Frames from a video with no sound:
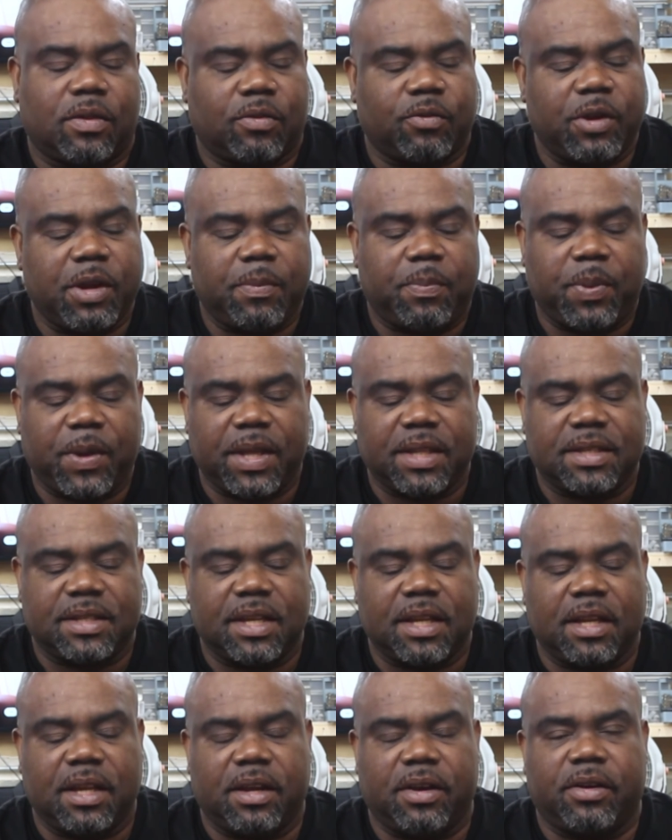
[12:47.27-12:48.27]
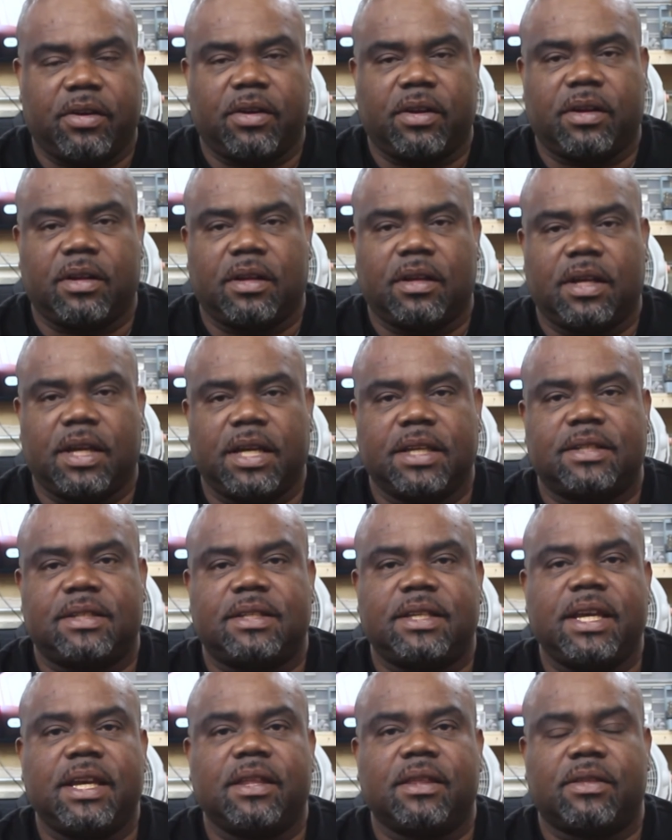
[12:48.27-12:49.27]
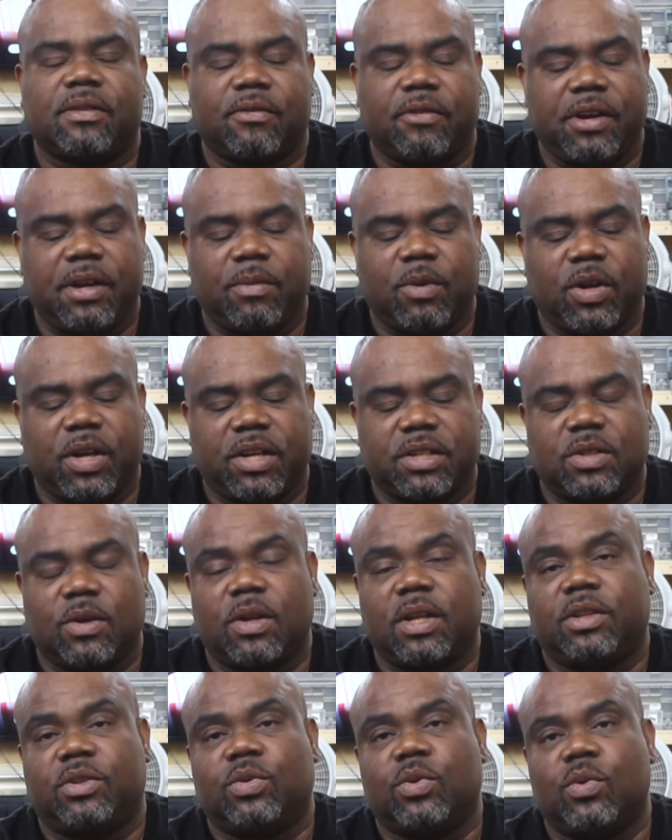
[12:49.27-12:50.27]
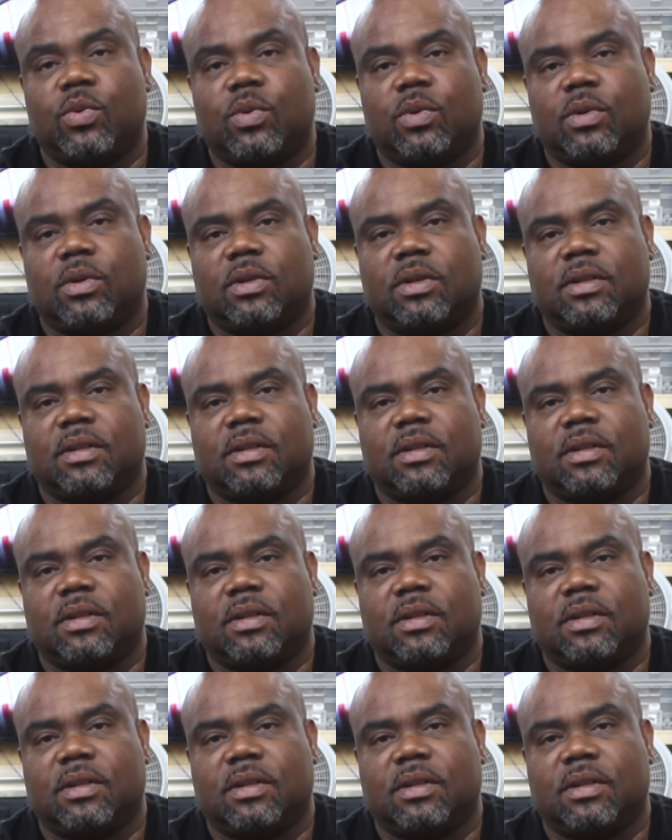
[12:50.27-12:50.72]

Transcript: three pins in here, it's seeing three, but there's only two.